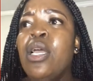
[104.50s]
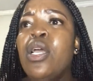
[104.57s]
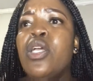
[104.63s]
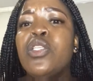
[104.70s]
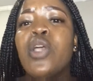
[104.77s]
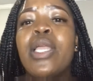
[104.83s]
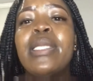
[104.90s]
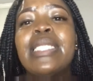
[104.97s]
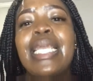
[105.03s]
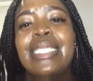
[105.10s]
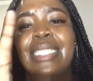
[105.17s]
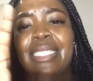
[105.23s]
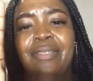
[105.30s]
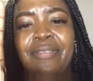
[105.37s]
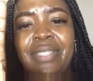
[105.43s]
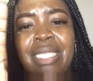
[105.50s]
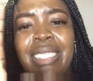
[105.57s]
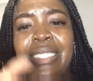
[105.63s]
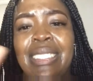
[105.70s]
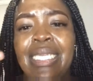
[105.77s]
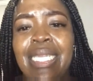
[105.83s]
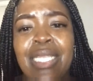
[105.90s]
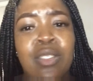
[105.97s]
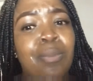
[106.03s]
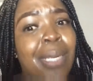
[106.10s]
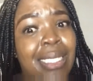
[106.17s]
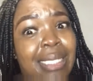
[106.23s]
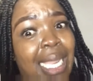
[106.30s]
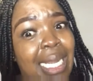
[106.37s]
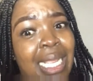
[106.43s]
So he takes his seat here, so my
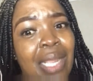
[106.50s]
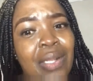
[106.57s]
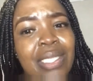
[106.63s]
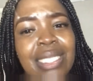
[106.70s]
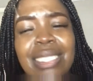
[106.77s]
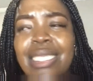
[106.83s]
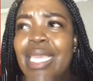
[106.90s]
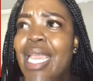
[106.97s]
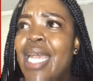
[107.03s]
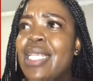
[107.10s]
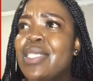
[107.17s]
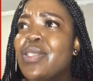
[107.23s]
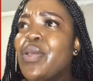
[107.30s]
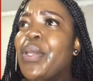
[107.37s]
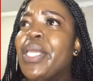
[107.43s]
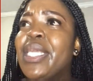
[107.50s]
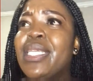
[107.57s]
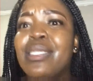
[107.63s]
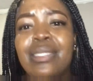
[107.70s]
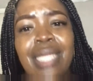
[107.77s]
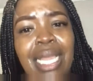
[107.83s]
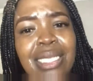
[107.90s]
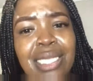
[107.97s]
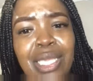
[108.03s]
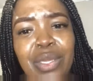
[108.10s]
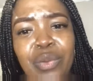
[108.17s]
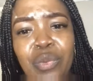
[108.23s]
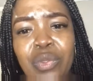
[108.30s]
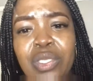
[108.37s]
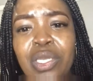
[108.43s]
dad can't see us. So he does a
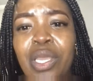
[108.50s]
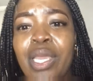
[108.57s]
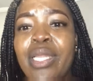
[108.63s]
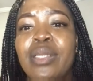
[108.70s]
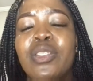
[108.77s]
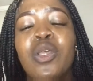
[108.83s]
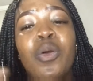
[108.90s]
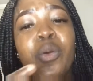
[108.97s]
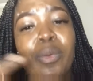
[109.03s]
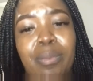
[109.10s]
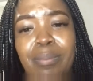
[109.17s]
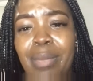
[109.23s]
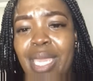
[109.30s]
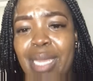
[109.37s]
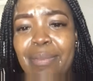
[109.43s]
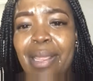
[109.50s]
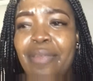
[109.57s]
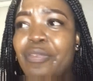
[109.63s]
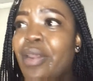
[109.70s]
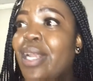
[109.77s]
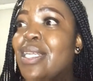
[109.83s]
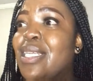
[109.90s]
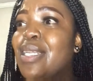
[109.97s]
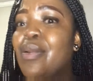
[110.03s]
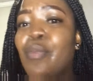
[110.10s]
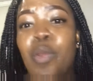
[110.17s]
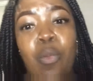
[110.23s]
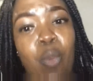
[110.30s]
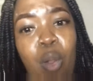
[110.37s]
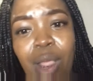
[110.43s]
U-turn. So me and my friend,
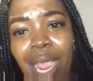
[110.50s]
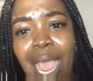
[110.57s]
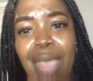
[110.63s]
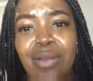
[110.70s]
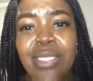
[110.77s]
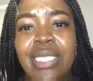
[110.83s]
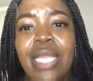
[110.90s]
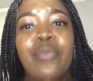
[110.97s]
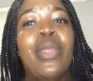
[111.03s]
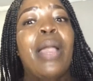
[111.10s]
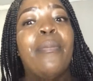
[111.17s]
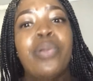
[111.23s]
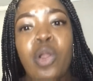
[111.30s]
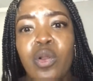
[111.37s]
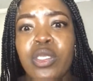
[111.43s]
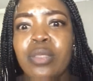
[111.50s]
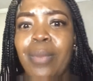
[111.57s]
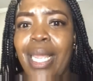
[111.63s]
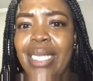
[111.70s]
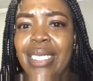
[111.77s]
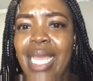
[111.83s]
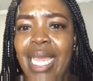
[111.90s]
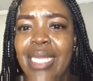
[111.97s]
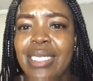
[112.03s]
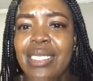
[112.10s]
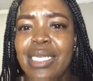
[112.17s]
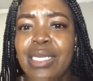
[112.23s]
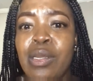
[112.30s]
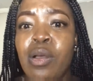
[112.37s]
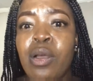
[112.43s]
we walk out and we approach my dad,
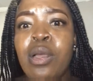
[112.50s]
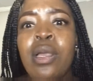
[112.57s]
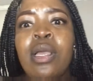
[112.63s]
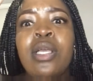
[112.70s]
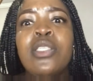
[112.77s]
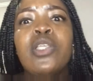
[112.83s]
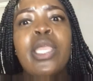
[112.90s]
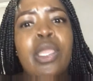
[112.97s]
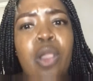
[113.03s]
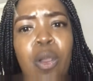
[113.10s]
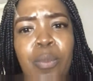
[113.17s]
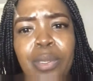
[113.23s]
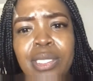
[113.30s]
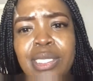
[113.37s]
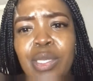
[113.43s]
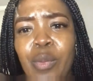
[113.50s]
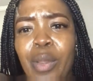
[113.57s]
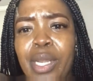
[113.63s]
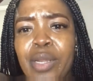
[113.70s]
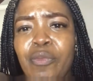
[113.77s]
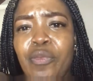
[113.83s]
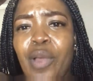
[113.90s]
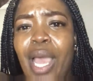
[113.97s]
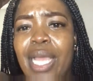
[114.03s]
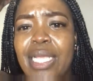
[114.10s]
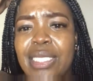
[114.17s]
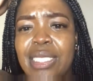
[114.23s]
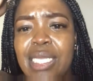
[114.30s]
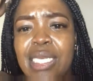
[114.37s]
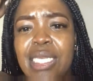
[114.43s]
you know. So he opens the window for us
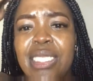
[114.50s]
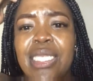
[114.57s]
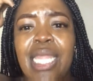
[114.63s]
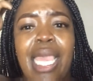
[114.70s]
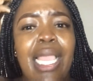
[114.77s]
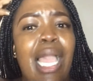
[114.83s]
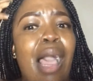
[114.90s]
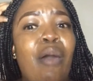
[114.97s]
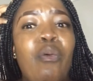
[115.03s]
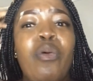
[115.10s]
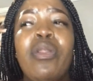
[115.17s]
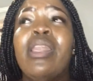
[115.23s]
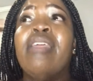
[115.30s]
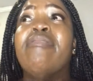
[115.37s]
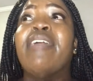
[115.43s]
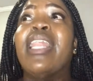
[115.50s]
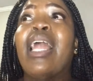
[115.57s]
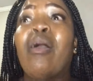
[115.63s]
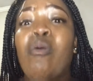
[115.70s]
and he's like, how? We get